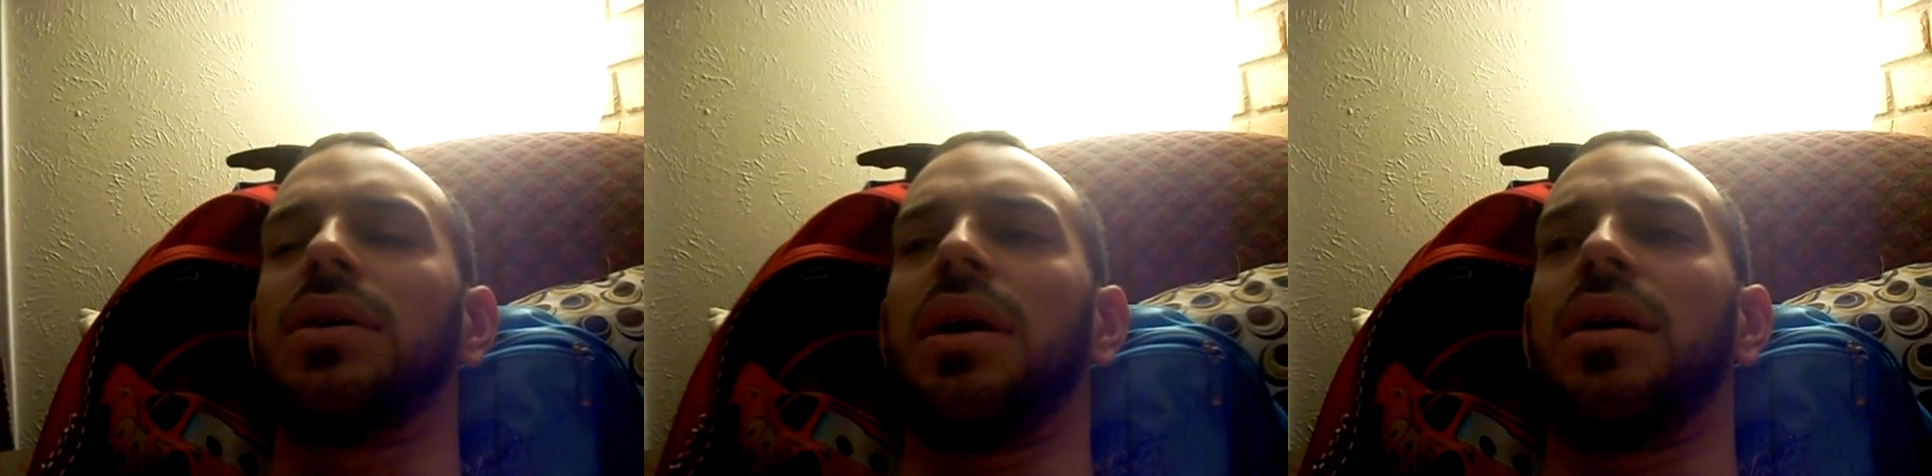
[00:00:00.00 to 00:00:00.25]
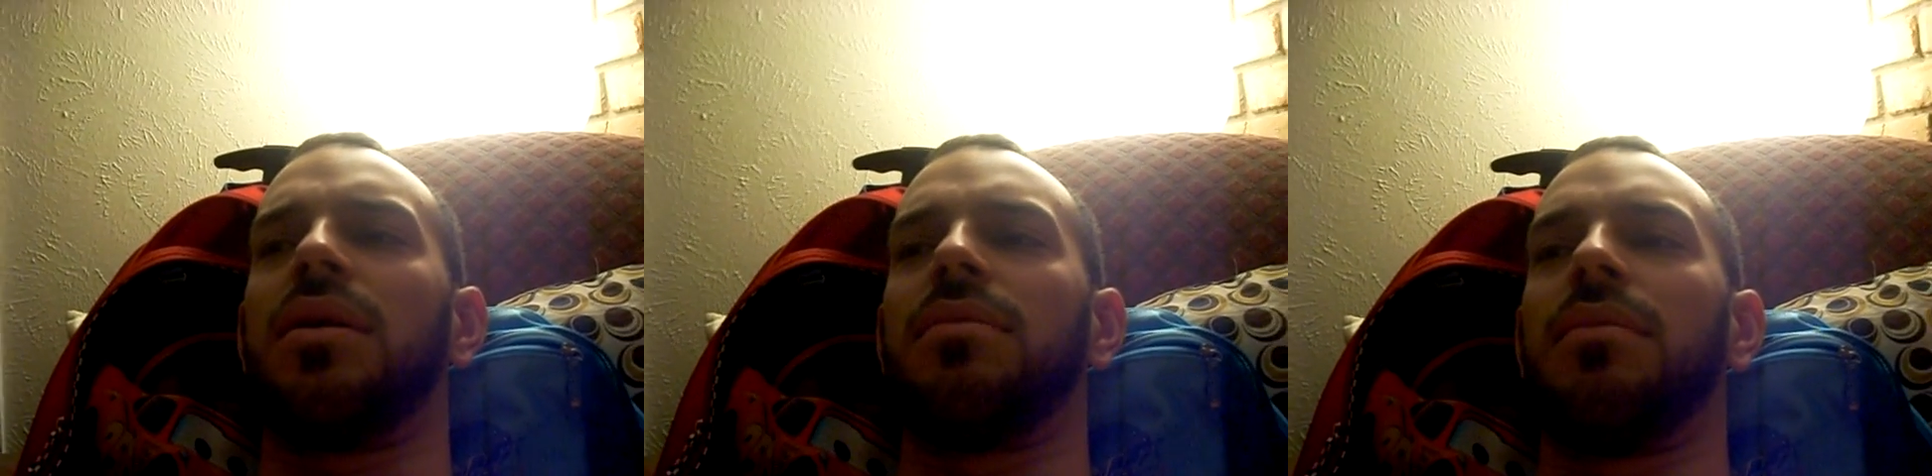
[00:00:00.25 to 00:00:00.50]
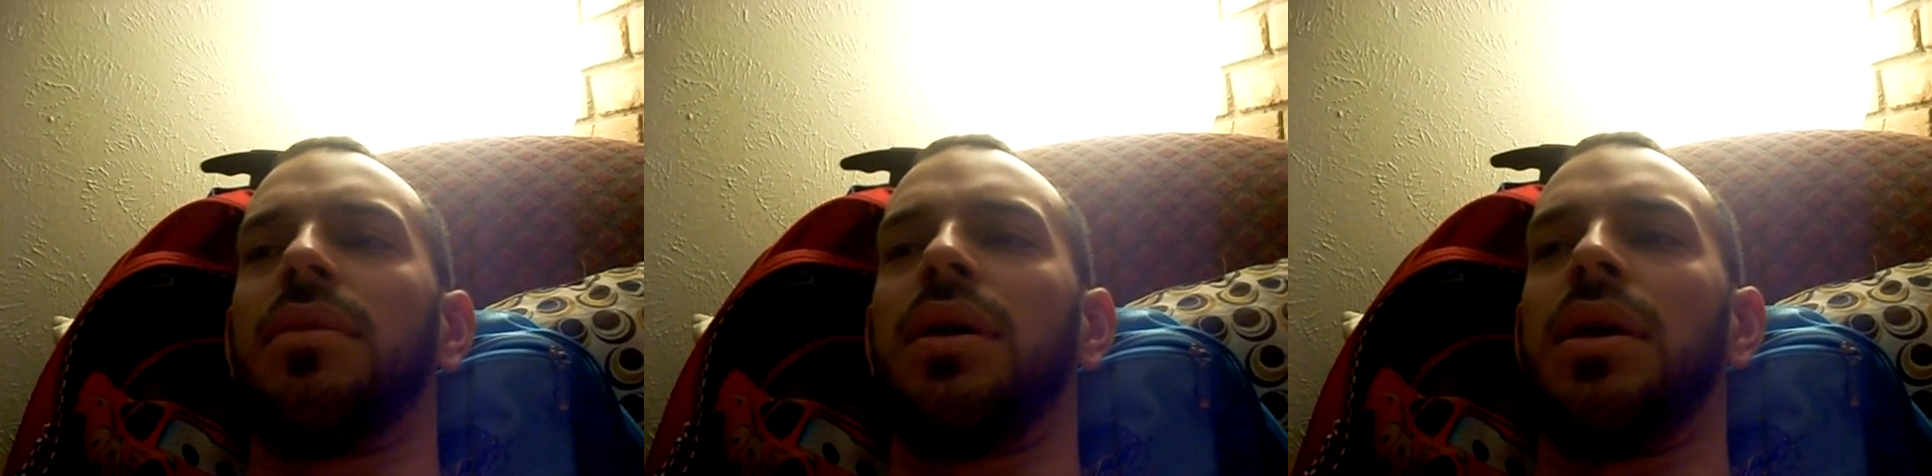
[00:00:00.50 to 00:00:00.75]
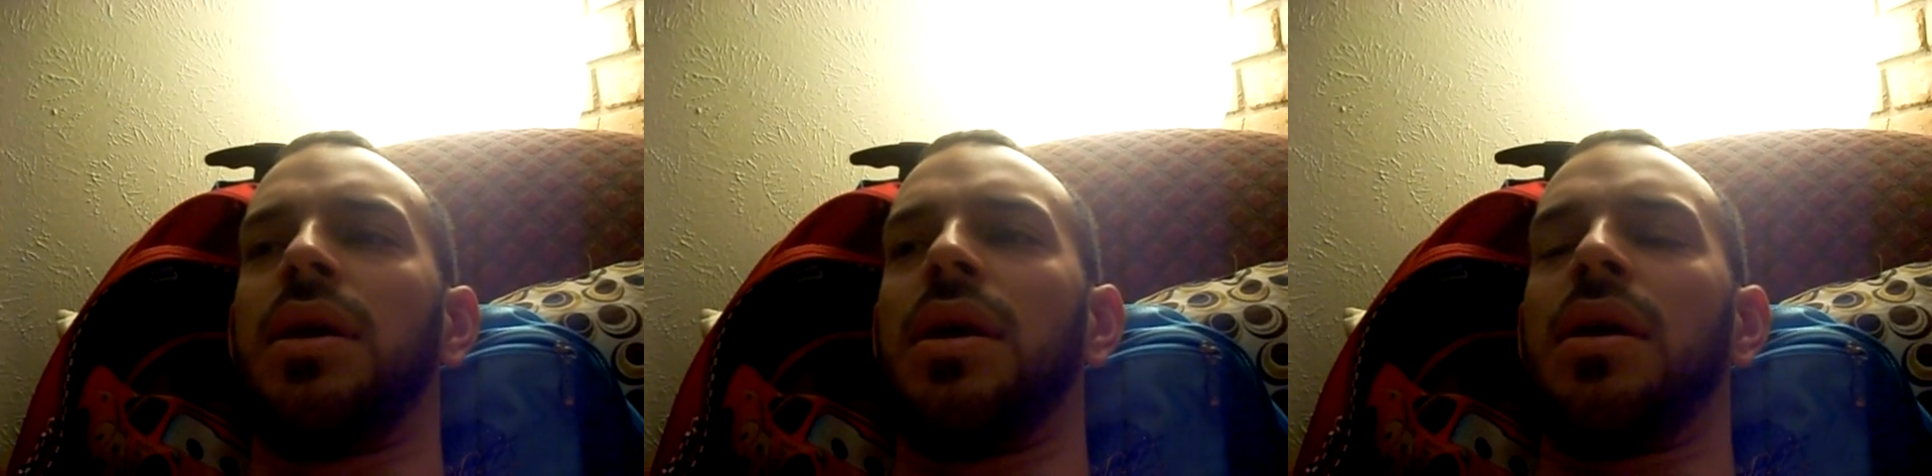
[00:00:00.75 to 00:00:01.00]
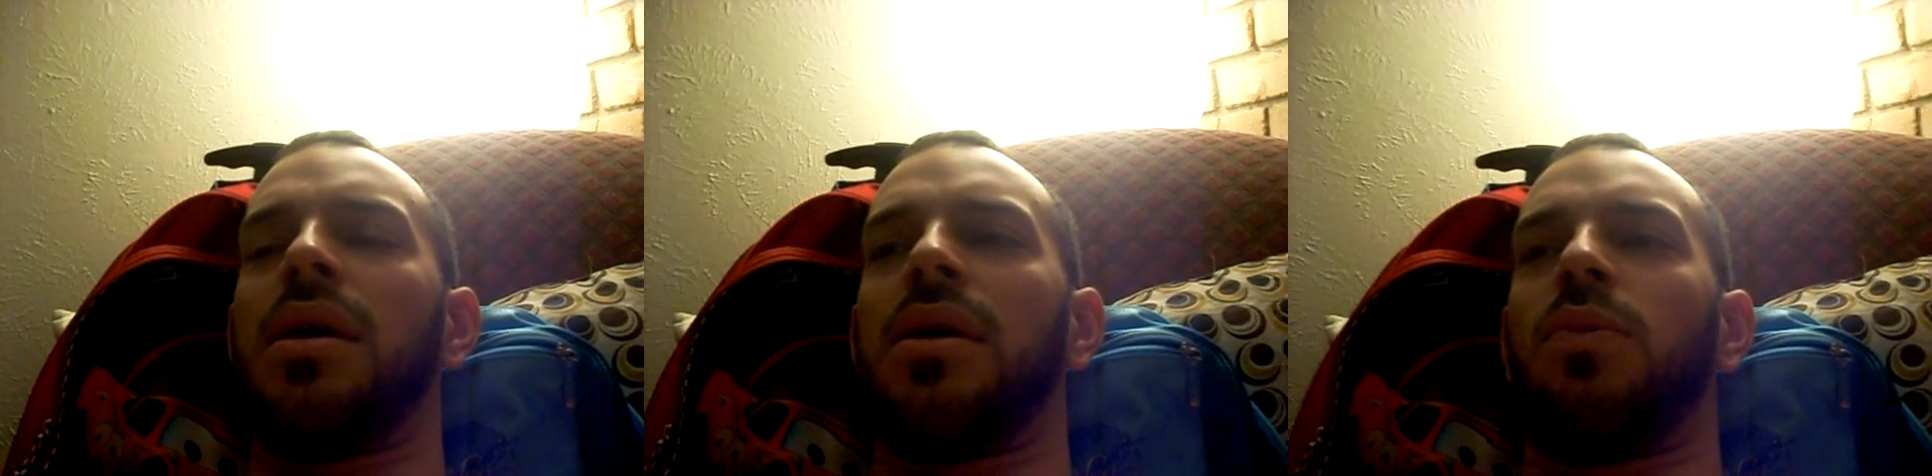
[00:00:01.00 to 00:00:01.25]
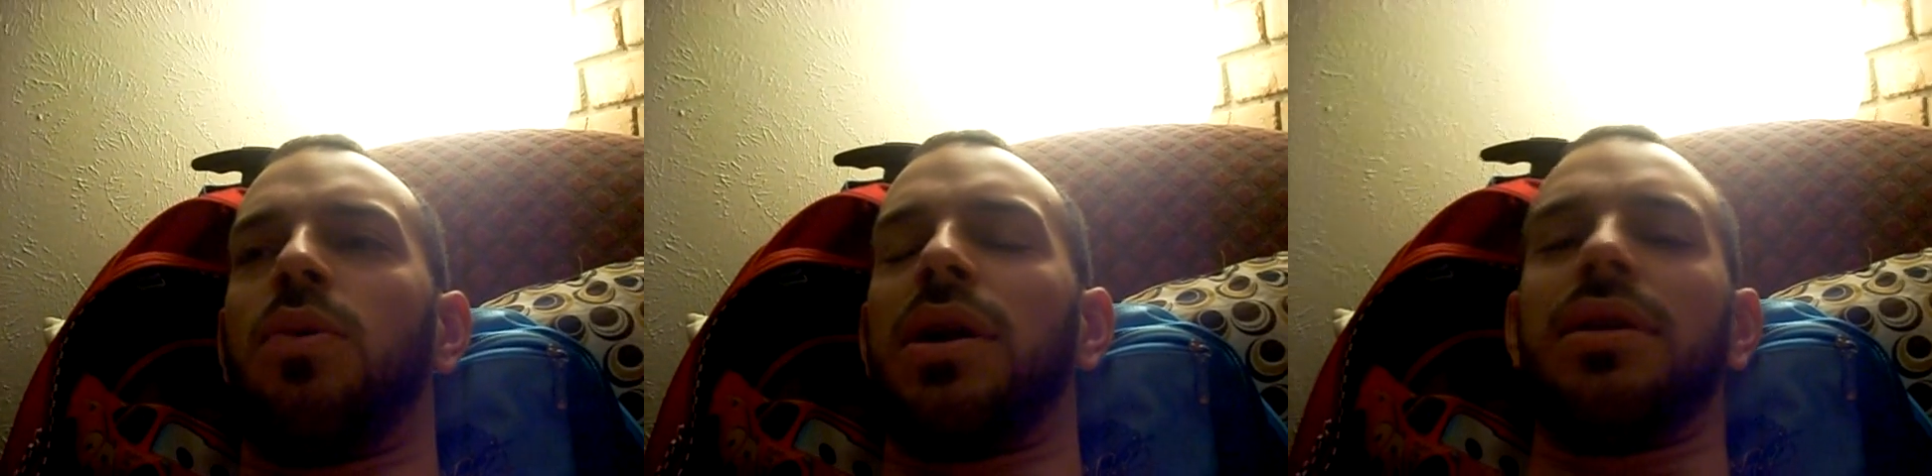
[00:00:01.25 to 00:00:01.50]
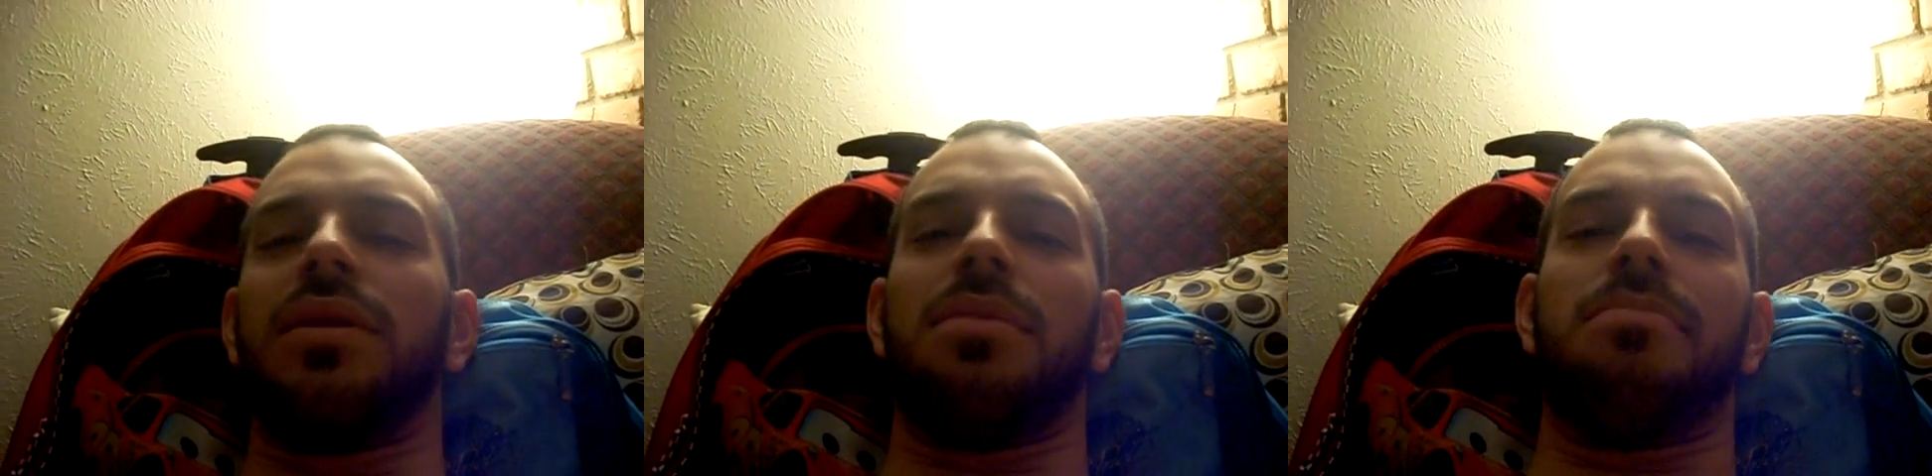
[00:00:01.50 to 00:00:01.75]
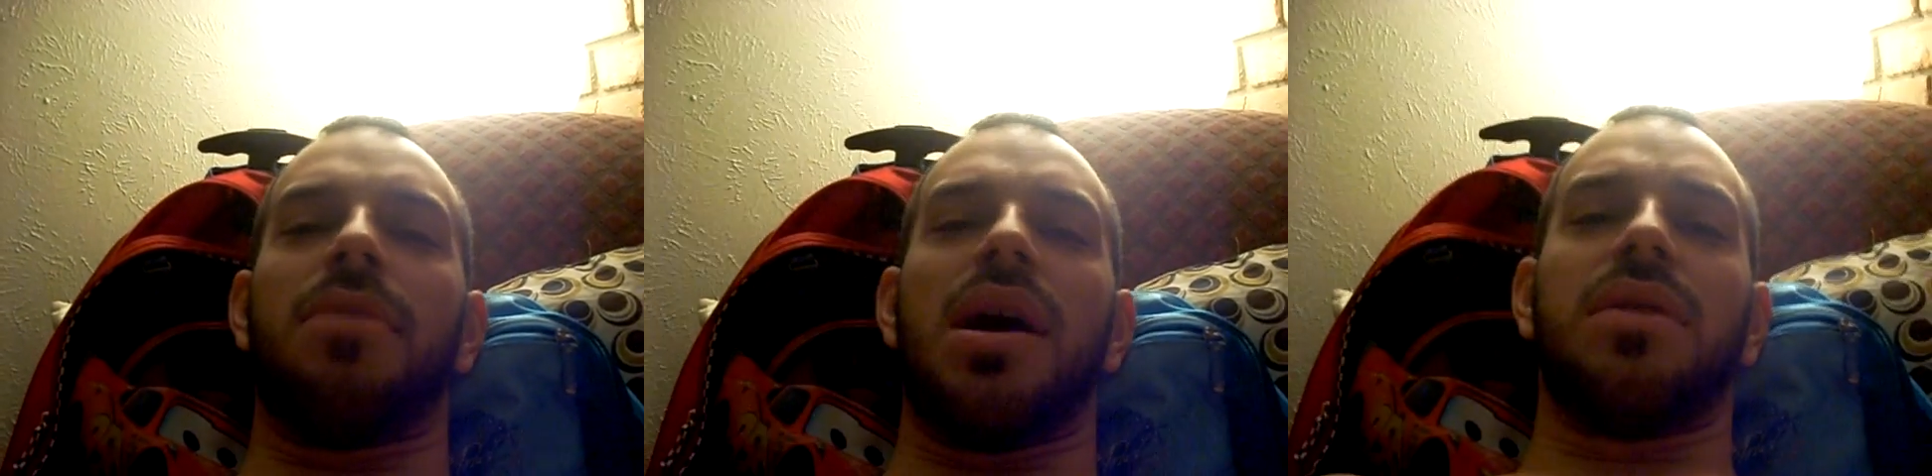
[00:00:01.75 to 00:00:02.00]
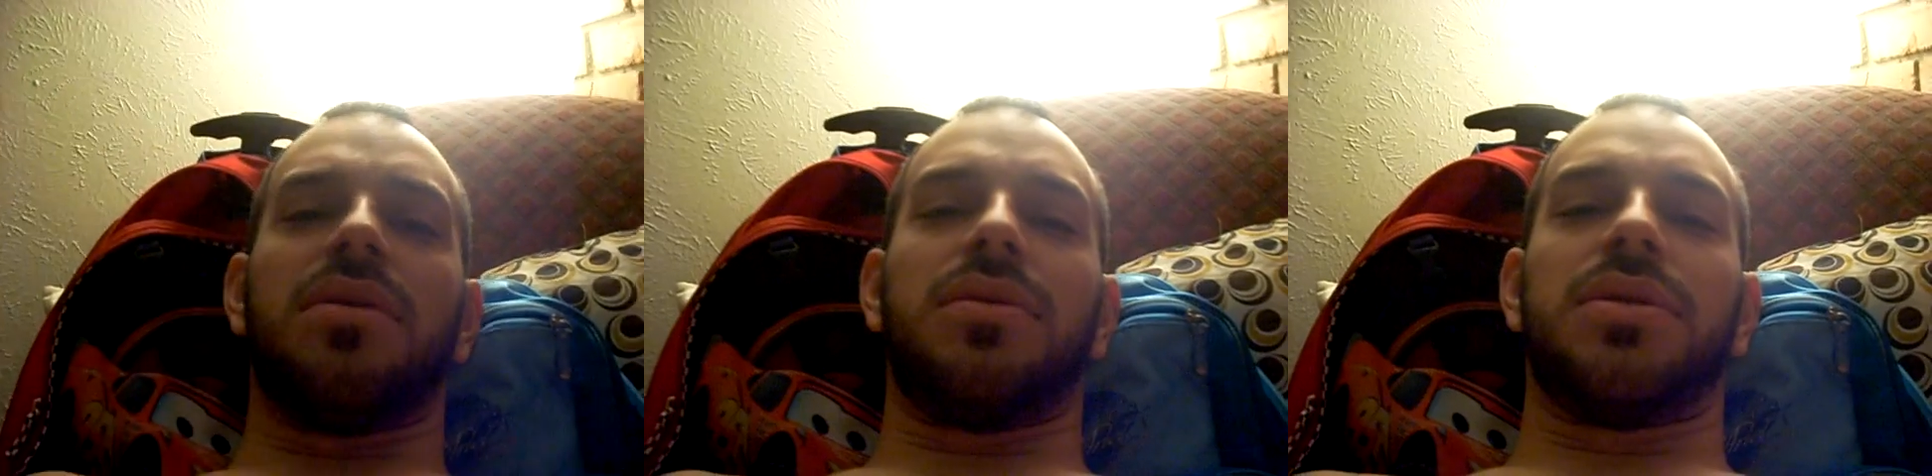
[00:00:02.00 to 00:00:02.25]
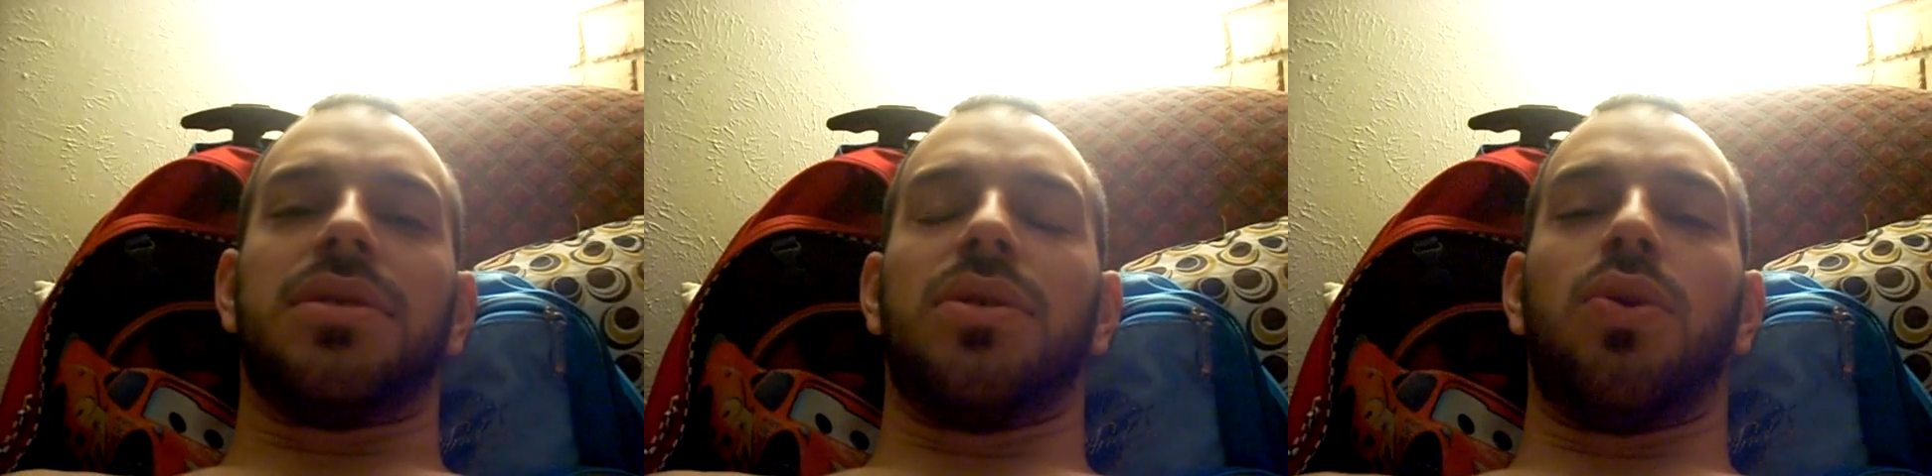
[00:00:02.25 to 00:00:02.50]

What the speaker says: Um, One of the models,